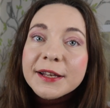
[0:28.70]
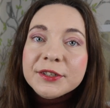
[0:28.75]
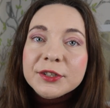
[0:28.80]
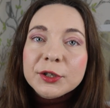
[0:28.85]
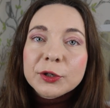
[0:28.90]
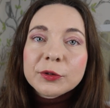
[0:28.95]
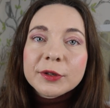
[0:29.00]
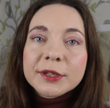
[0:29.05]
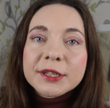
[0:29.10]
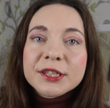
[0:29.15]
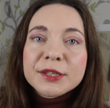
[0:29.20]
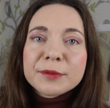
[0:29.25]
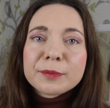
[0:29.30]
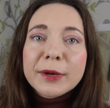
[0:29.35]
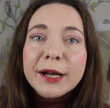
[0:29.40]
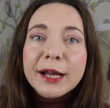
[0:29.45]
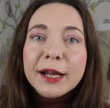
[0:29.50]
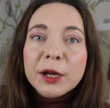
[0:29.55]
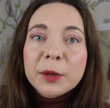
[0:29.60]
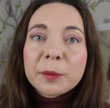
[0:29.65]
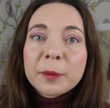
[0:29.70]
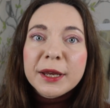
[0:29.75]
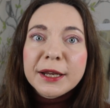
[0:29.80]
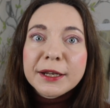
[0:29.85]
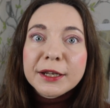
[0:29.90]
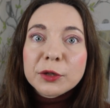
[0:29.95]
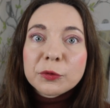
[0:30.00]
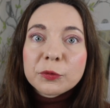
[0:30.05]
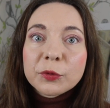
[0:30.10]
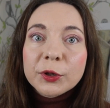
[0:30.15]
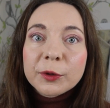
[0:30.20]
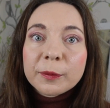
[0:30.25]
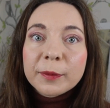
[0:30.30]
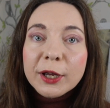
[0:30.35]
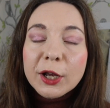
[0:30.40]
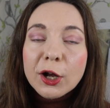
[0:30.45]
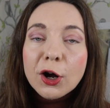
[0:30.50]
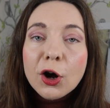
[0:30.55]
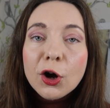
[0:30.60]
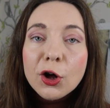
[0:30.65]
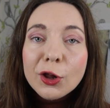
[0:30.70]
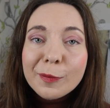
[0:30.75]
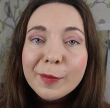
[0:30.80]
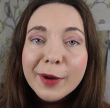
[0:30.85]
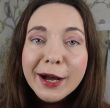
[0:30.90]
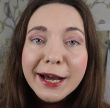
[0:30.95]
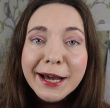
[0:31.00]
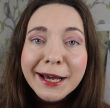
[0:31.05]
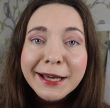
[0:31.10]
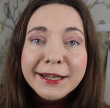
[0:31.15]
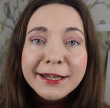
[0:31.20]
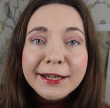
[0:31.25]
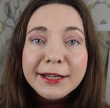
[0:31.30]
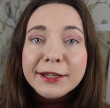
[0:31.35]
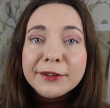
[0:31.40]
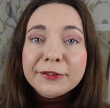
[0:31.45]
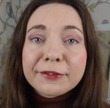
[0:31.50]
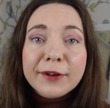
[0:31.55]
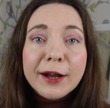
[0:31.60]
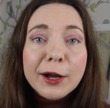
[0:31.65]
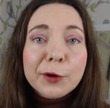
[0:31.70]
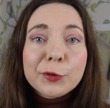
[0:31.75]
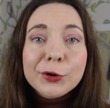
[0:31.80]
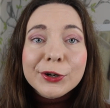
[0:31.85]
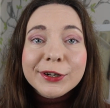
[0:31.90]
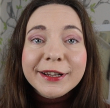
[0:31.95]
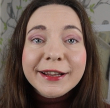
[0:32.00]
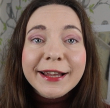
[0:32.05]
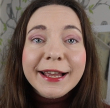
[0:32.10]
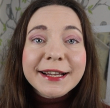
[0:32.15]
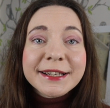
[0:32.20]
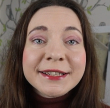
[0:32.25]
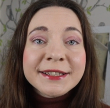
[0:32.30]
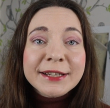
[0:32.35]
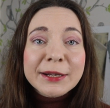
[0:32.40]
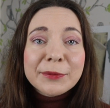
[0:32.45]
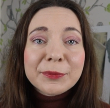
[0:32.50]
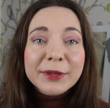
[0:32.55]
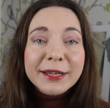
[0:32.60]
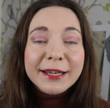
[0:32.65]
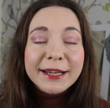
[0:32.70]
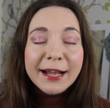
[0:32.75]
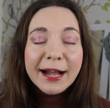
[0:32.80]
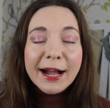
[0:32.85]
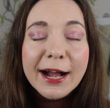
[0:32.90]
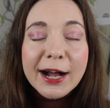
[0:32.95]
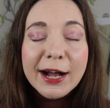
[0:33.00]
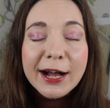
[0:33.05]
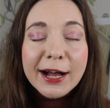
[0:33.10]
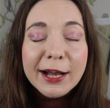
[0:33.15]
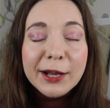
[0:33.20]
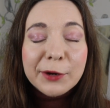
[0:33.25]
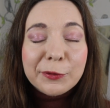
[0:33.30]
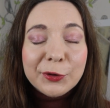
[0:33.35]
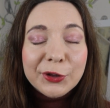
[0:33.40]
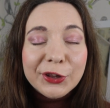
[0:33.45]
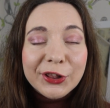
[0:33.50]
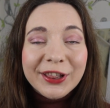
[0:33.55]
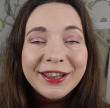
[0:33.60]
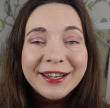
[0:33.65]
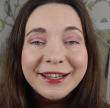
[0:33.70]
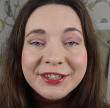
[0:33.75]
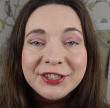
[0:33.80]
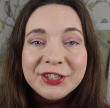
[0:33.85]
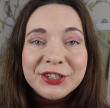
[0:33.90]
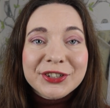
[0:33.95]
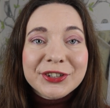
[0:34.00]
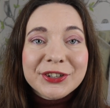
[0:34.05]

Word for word: as always my opinion will be all mine, and if I won't like something I will let you